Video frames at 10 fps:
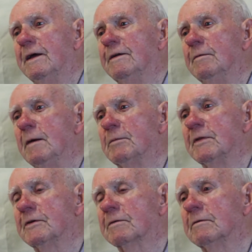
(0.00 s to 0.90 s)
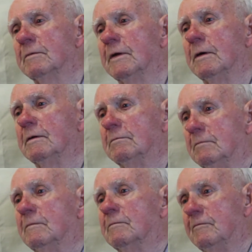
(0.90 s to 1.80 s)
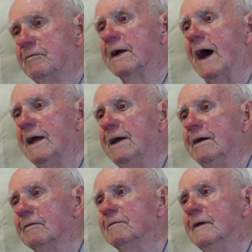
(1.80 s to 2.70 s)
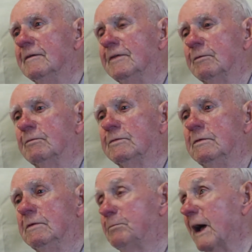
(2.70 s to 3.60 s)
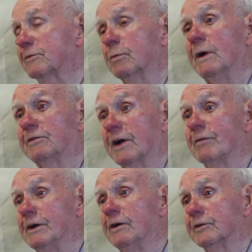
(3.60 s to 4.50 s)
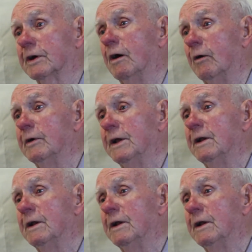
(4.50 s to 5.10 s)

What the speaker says: Do you remember the guy here that passed away several years ago?